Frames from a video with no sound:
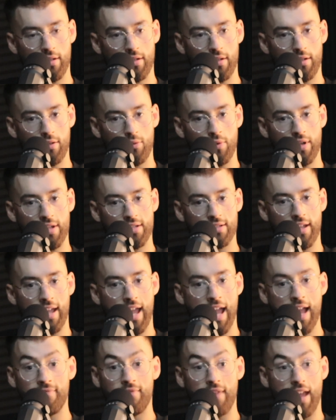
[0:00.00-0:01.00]
Whereas
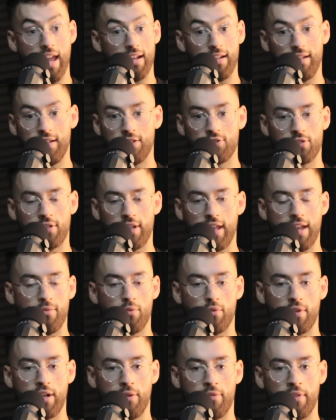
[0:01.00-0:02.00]
literally
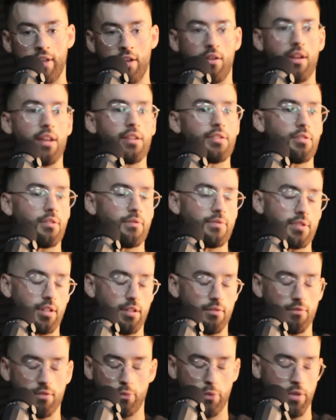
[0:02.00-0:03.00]
everyone out there, unless obviously
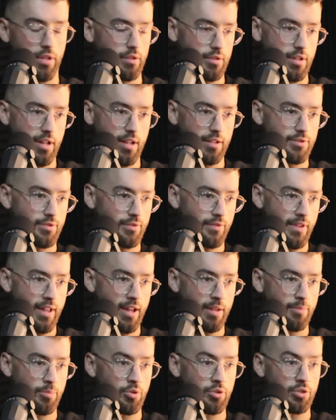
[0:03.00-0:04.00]
you're in a wheelchair and stuff
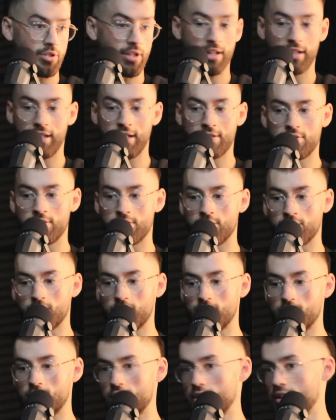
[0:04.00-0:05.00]
like that, but you can literally just
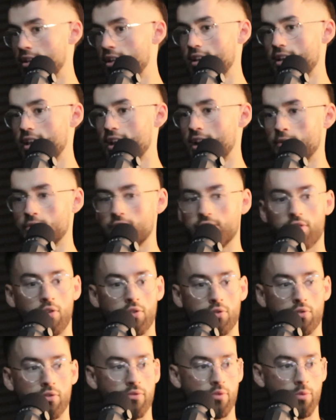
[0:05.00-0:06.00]
get out the
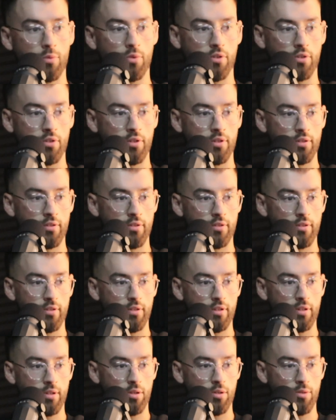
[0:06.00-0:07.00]
door, go for a walk.
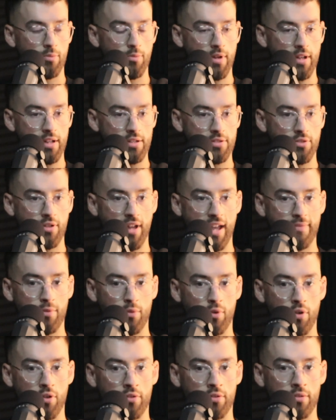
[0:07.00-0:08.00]
Whereas not
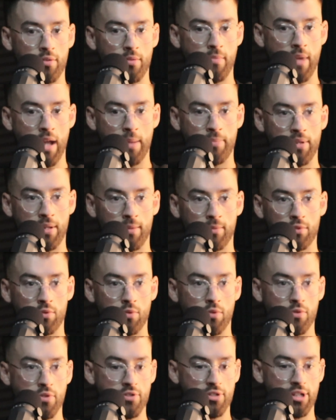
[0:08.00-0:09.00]
everyone might be able to
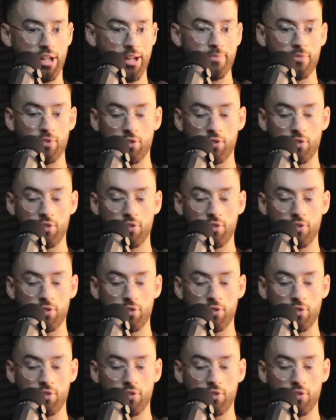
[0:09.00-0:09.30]
go to the gym.